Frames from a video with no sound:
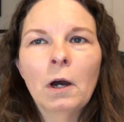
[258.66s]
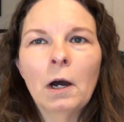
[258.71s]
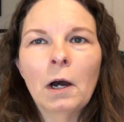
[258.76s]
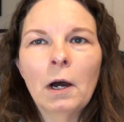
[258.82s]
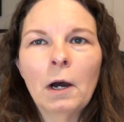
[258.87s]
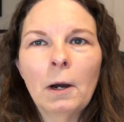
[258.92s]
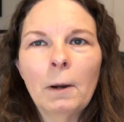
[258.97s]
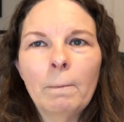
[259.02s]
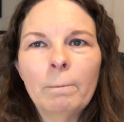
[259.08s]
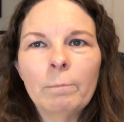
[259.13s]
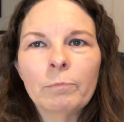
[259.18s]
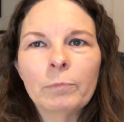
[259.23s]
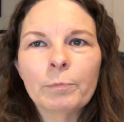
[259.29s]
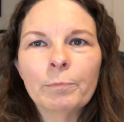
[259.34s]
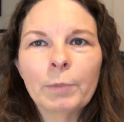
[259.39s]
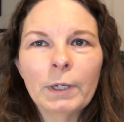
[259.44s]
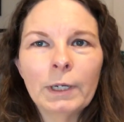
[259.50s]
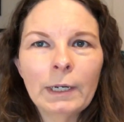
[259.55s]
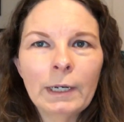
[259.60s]
Um,
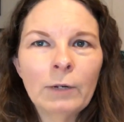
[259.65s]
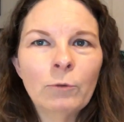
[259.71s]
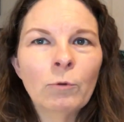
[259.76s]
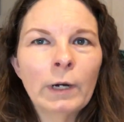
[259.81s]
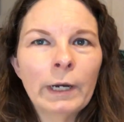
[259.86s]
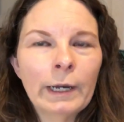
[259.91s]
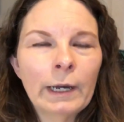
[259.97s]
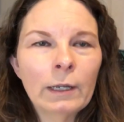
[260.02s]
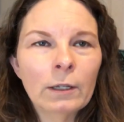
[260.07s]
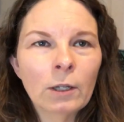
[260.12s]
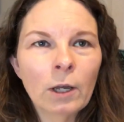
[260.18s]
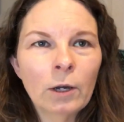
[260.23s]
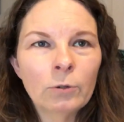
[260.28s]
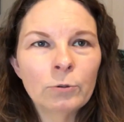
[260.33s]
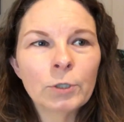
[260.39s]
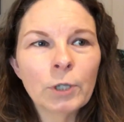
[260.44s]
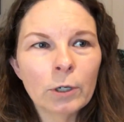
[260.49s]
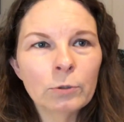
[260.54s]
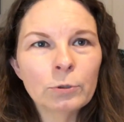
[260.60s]
but anyway, at low
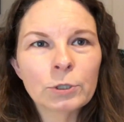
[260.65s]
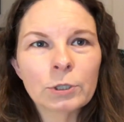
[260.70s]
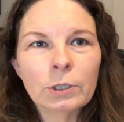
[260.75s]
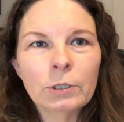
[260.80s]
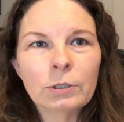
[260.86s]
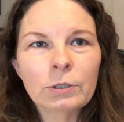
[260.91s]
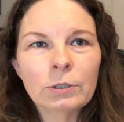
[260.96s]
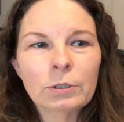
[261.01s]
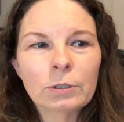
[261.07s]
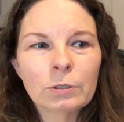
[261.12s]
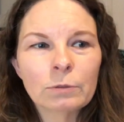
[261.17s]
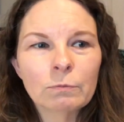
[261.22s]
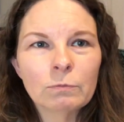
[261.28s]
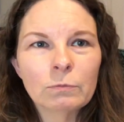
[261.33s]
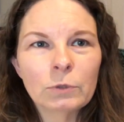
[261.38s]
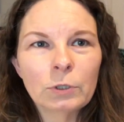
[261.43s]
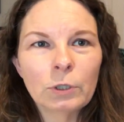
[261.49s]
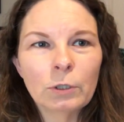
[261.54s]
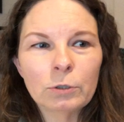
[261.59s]
doses,
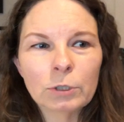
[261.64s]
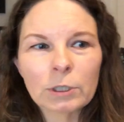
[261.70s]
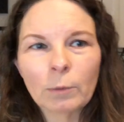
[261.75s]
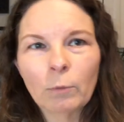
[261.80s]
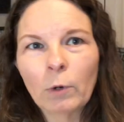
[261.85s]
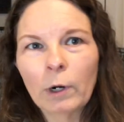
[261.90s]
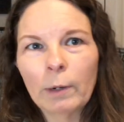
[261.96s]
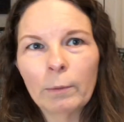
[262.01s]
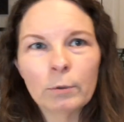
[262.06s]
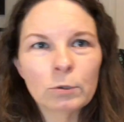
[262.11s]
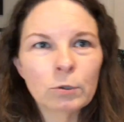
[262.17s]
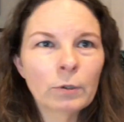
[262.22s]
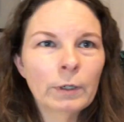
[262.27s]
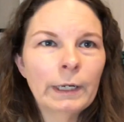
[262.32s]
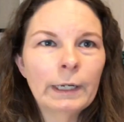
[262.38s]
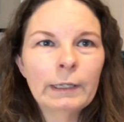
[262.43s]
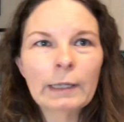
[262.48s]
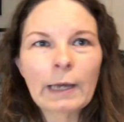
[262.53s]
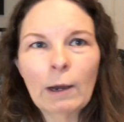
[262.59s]
you know, somewhere
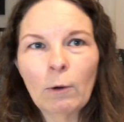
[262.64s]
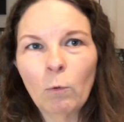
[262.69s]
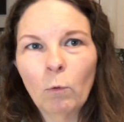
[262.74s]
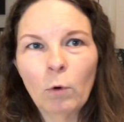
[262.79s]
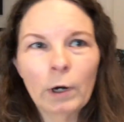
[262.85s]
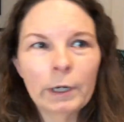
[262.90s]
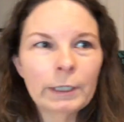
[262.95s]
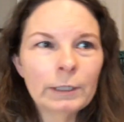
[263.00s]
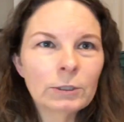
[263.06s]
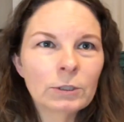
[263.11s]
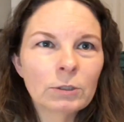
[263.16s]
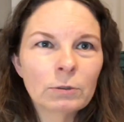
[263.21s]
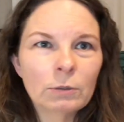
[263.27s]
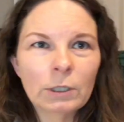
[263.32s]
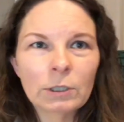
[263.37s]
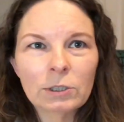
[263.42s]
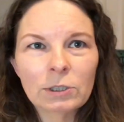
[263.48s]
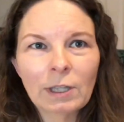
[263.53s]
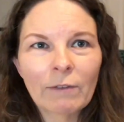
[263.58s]
between that one and,
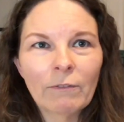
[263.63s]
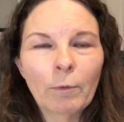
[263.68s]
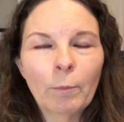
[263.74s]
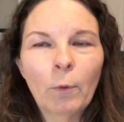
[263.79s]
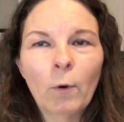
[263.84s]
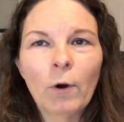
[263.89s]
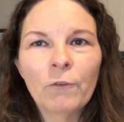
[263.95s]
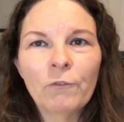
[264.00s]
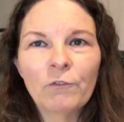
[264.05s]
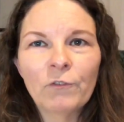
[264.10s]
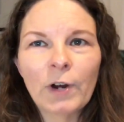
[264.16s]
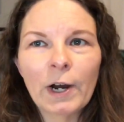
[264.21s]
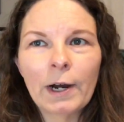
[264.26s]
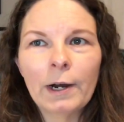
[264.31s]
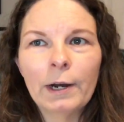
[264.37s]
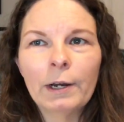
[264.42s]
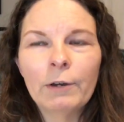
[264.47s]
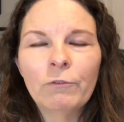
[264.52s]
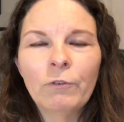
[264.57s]
and
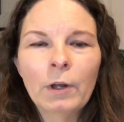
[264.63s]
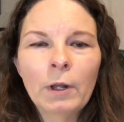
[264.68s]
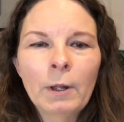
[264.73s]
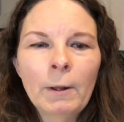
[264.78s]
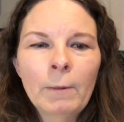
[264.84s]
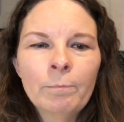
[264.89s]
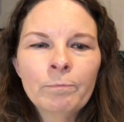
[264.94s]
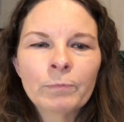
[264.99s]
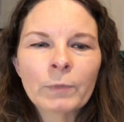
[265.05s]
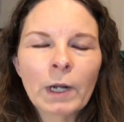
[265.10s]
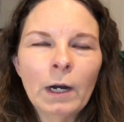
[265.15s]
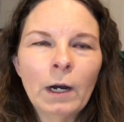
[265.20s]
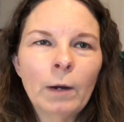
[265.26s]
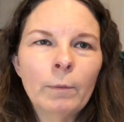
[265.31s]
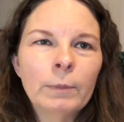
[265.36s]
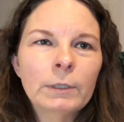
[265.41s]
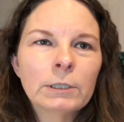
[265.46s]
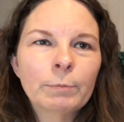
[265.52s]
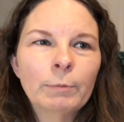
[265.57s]
7.5,
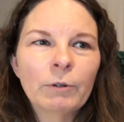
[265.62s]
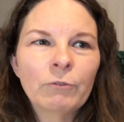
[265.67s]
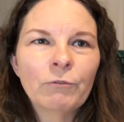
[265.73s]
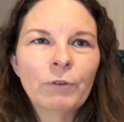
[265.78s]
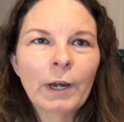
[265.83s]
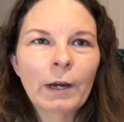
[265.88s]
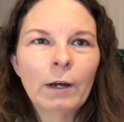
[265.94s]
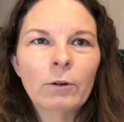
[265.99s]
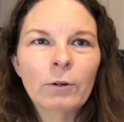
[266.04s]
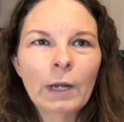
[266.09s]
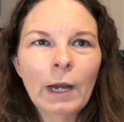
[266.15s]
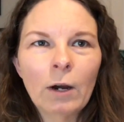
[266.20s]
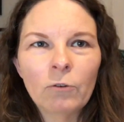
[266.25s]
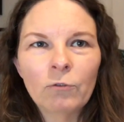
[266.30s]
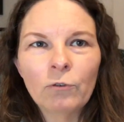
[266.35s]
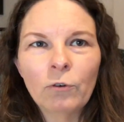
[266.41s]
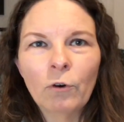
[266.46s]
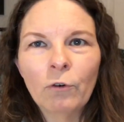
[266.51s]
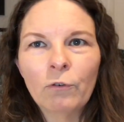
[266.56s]
um, it's been found
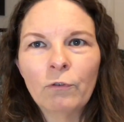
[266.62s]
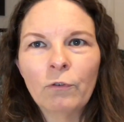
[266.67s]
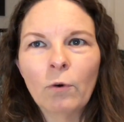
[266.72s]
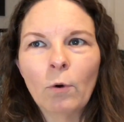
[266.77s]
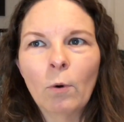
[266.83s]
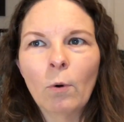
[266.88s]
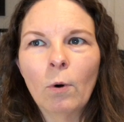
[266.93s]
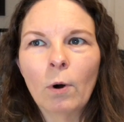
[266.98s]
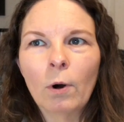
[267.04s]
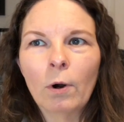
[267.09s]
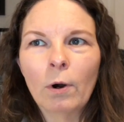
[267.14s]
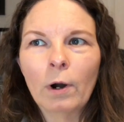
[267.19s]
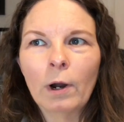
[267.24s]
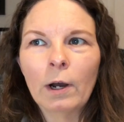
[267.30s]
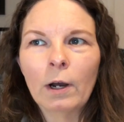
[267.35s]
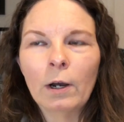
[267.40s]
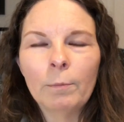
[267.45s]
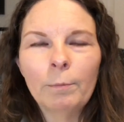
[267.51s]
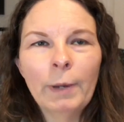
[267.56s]
helpful for
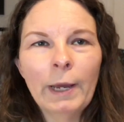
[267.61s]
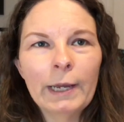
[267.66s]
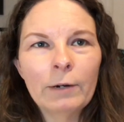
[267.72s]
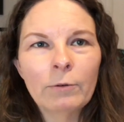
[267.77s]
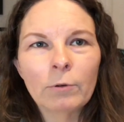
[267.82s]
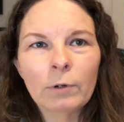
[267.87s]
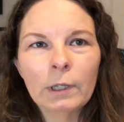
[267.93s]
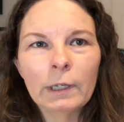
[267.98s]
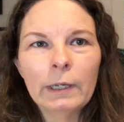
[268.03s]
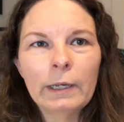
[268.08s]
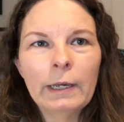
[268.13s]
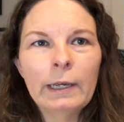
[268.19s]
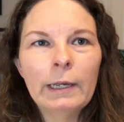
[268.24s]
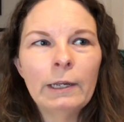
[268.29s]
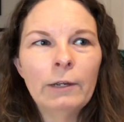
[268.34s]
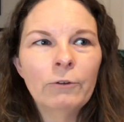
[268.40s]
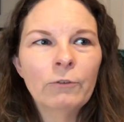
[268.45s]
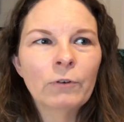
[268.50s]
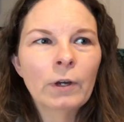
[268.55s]
uh, pain
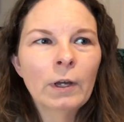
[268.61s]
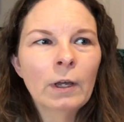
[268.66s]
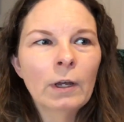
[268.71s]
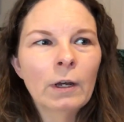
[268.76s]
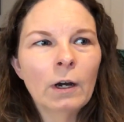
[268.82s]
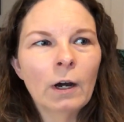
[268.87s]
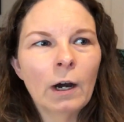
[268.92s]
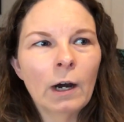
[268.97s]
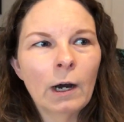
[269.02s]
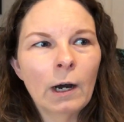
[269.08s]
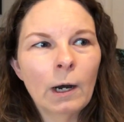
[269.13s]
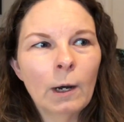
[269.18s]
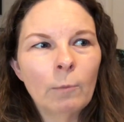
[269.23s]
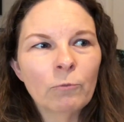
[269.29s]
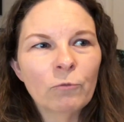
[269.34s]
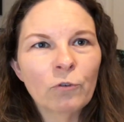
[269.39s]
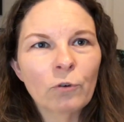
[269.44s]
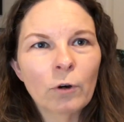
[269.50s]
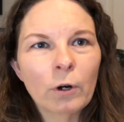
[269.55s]
relief,
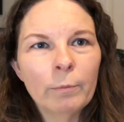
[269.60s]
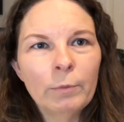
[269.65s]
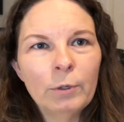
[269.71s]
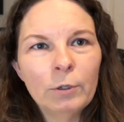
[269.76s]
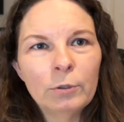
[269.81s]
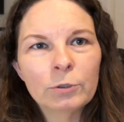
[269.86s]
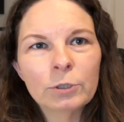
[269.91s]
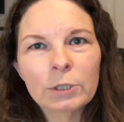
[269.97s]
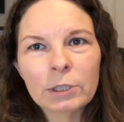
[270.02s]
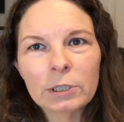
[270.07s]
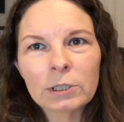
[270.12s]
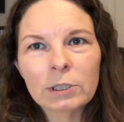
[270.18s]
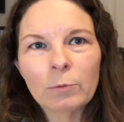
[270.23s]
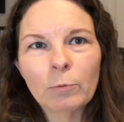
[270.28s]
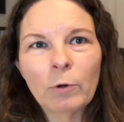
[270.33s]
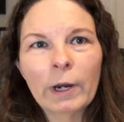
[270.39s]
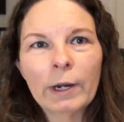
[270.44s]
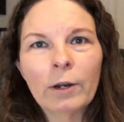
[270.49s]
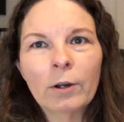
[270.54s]
um, for immune
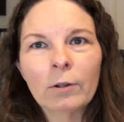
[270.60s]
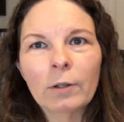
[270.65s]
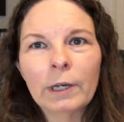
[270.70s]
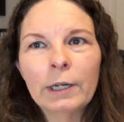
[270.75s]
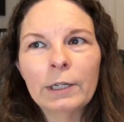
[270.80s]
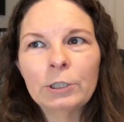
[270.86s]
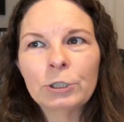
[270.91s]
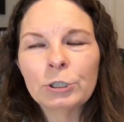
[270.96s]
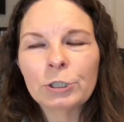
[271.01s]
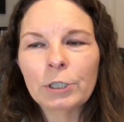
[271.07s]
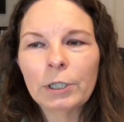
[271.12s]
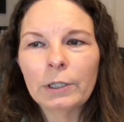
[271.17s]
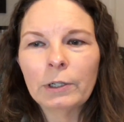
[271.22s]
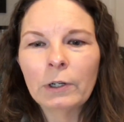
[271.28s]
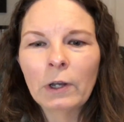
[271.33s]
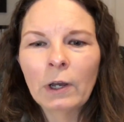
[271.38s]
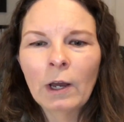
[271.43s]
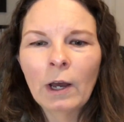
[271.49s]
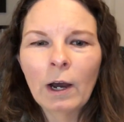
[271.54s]
system
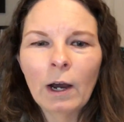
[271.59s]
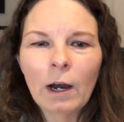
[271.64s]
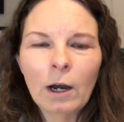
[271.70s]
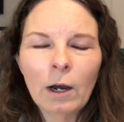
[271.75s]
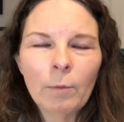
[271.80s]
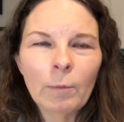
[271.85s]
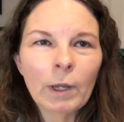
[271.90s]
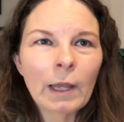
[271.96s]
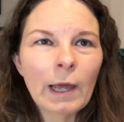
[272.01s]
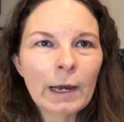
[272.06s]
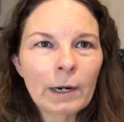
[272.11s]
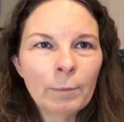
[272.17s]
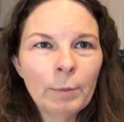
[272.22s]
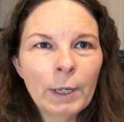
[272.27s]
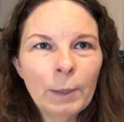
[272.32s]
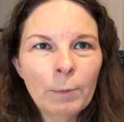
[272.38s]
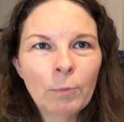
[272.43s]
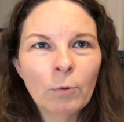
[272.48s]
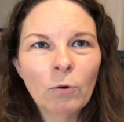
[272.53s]
regulation, um, a lot of
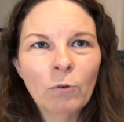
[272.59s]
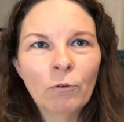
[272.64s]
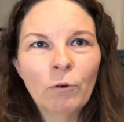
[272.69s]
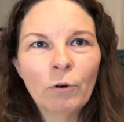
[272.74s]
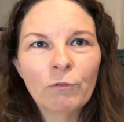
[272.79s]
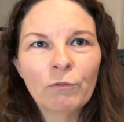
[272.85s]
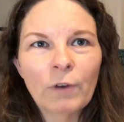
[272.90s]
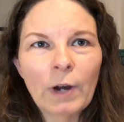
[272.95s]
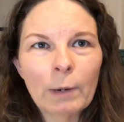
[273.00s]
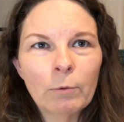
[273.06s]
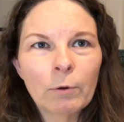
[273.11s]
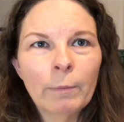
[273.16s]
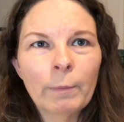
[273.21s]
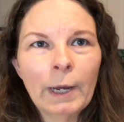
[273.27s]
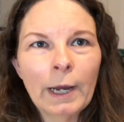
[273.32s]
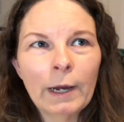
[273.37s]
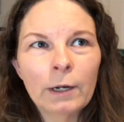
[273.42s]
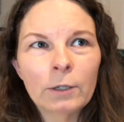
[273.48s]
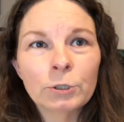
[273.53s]
people with
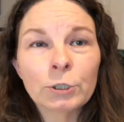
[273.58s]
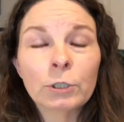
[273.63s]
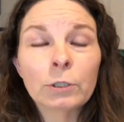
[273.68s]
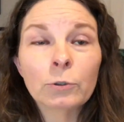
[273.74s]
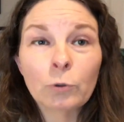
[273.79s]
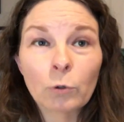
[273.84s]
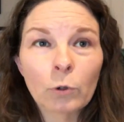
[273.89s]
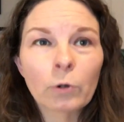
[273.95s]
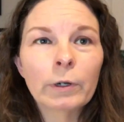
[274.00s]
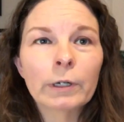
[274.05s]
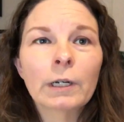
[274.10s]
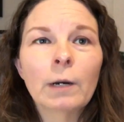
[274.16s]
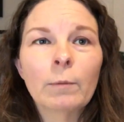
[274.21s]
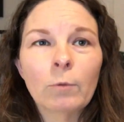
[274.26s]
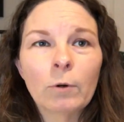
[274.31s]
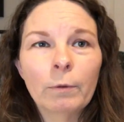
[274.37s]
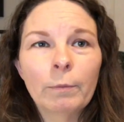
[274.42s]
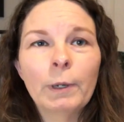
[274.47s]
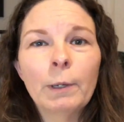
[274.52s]
fibromyalgia, a growing
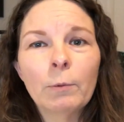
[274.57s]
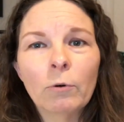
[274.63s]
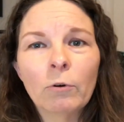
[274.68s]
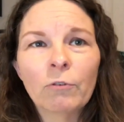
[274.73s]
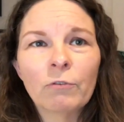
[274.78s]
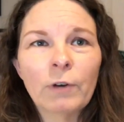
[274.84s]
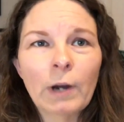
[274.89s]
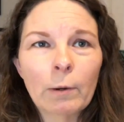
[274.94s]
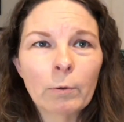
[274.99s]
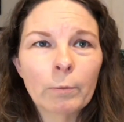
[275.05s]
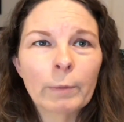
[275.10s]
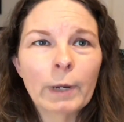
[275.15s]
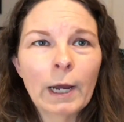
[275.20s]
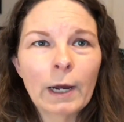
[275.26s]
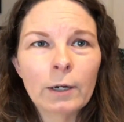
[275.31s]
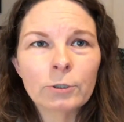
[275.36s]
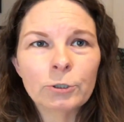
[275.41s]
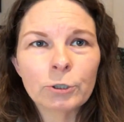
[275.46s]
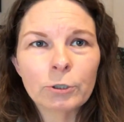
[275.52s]
number of people with
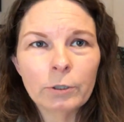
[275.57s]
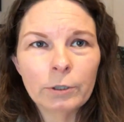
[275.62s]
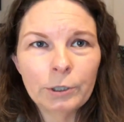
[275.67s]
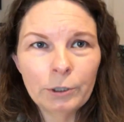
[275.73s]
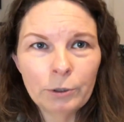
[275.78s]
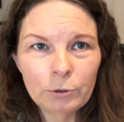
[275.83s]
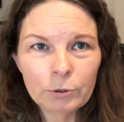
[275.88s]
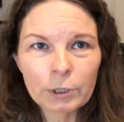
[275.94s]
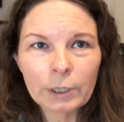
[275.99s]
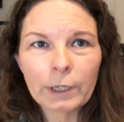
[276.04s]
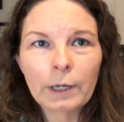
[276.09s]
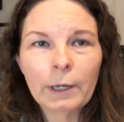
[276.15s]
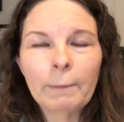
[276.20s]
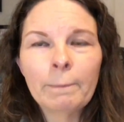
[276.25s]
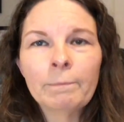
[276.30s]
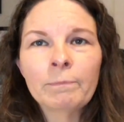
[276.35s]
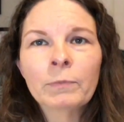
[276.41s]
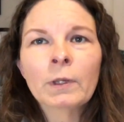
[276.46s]
fibromyalgia are using it.